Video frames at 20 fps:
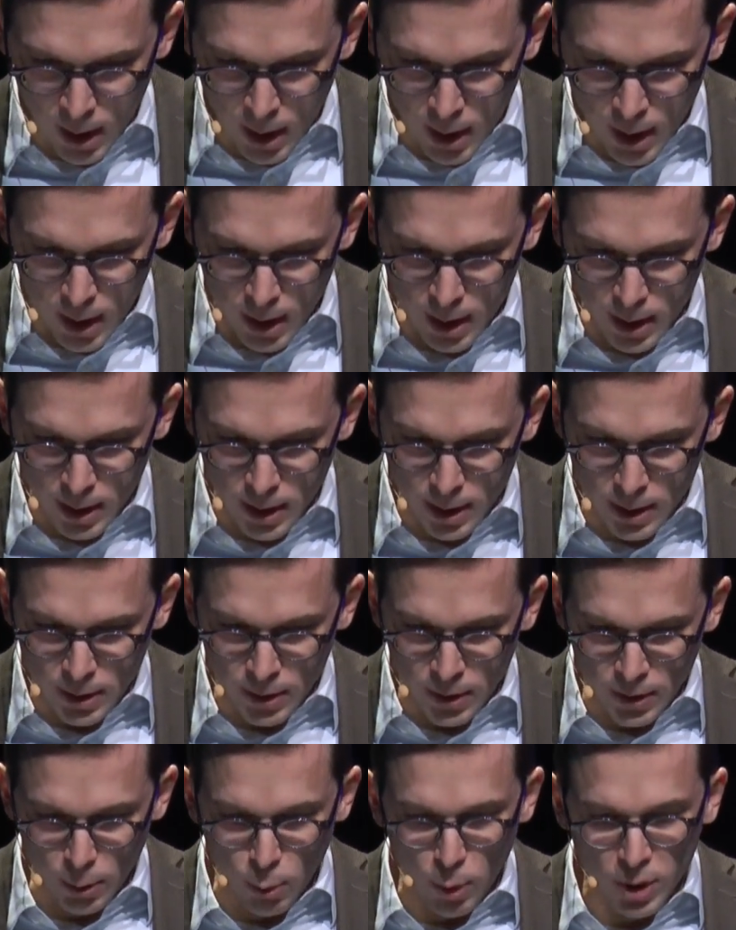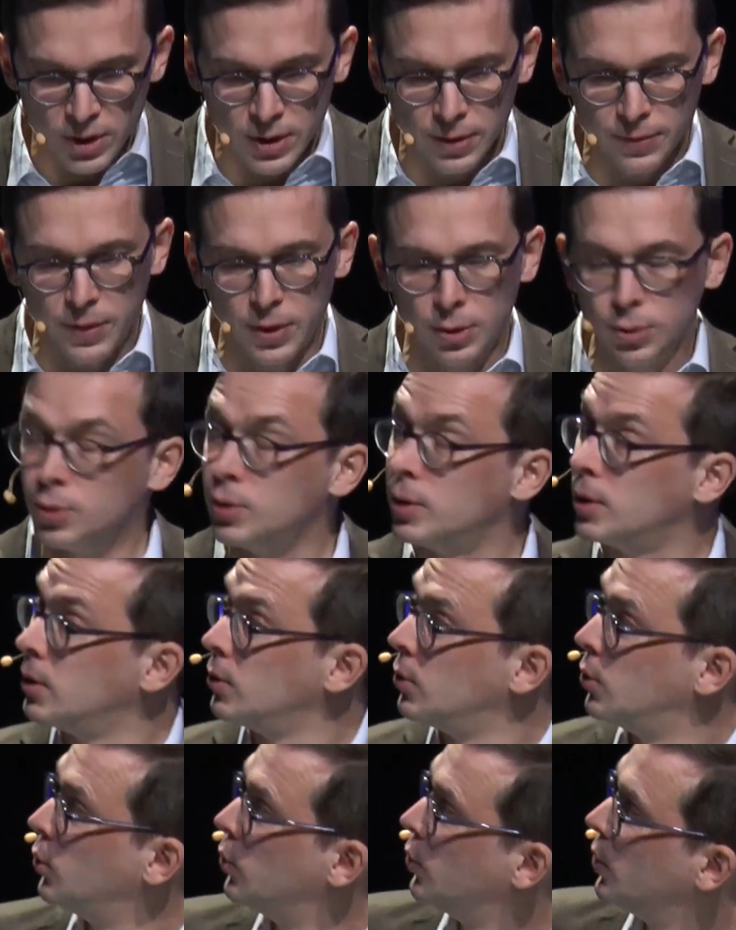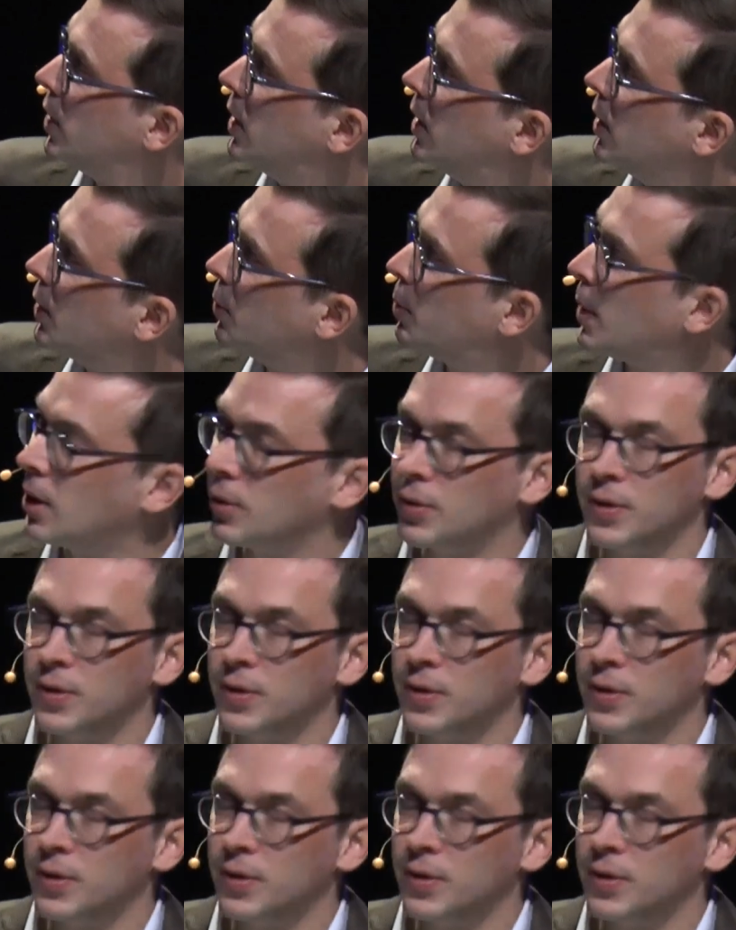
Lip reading: The ones of you who heard about